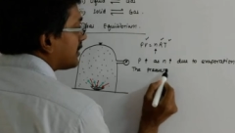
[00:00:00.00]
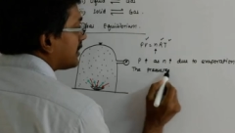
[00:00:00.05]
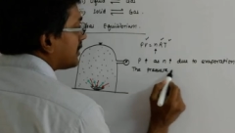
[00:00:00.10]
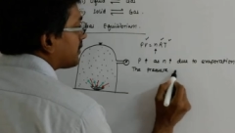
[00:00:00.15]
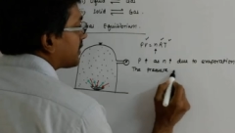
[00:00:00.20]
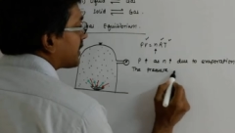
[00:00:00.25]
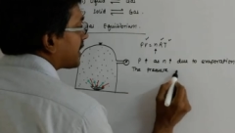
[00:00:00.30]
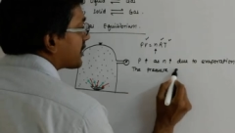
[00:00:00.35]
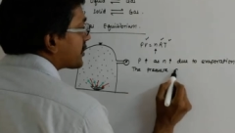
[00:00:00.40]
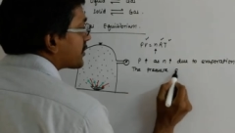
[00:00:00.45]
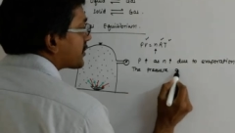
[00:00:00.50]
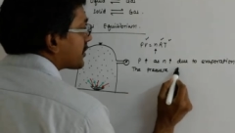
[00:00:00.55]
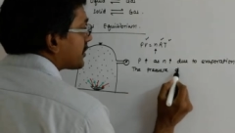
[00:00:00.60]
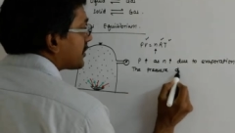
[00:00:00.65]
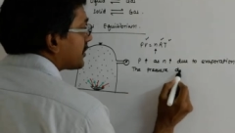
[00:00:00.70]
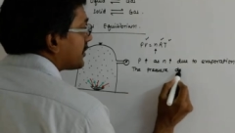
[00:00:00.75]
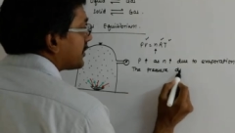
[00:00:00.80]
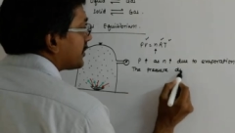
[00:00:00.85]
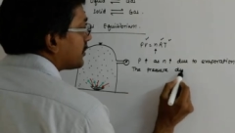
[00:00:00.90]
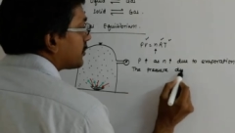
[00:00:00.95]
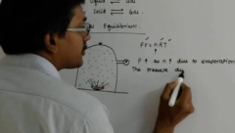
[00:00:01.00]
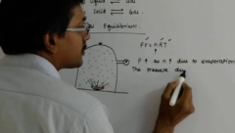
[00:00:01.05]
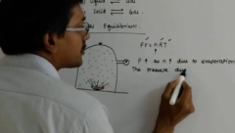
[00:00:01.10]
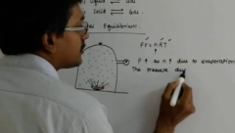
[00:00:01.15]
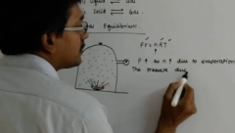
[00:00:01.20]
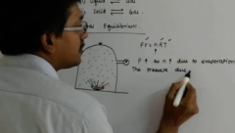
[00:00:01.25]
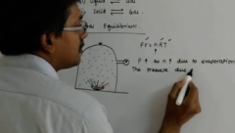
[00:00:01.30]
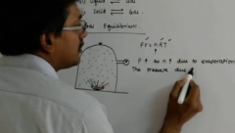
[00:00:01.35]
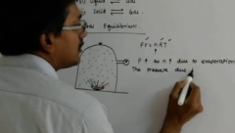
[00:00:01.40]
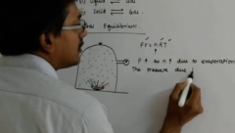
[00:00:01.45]
the pressure due
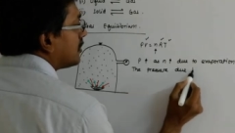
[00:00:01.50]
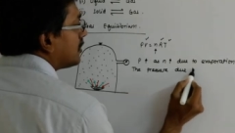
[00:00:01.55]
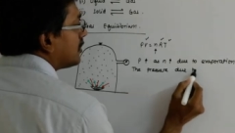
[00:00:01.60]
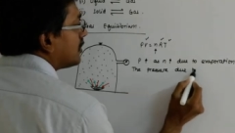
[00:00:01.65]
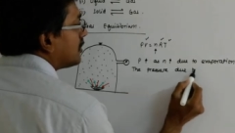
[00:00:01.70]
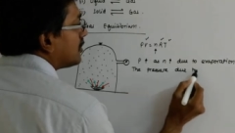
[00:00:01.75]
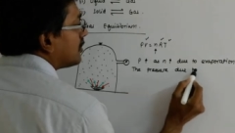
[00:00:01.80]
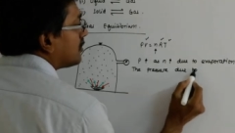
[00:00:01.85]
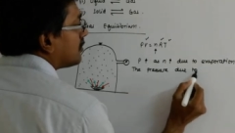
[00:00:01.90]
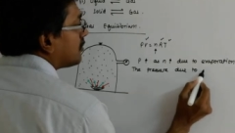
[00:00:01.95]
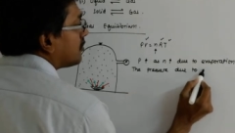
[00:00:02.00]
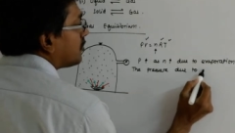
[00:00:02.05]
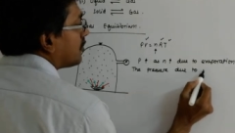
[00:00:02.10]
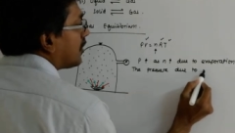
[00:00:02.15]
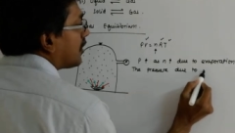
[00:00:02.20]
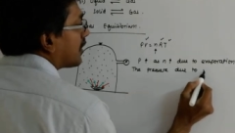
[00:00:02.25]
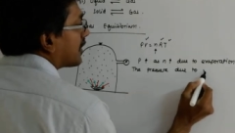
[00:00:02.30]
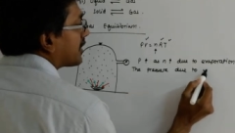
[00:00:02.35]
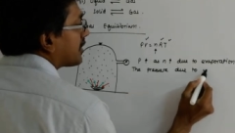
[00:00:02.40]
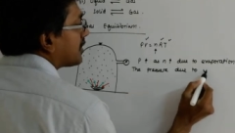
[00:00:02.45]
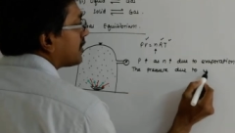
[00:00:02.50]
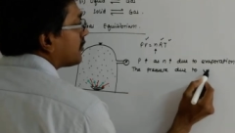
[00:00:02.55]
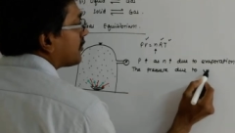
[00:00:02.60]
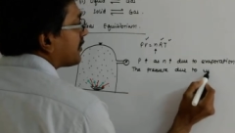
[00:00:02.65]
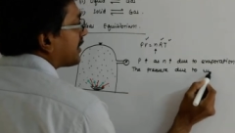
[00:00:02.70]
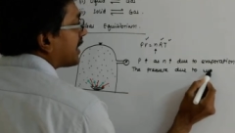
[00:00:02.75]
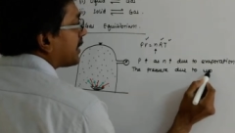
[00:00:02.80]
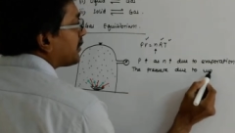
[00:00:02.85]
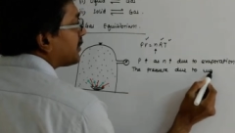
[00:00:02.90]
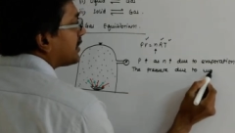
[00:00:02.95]
to water
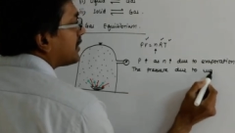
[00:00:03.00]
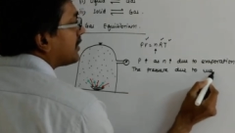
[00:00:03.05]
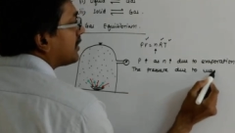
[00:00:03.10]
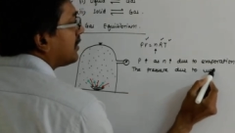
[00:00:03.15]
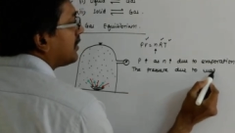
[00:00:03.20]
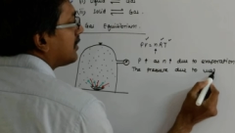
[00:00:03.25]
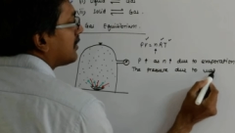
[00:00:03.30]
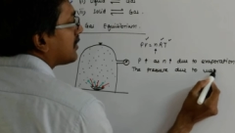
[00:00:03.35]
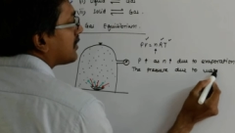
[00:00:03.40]
vapor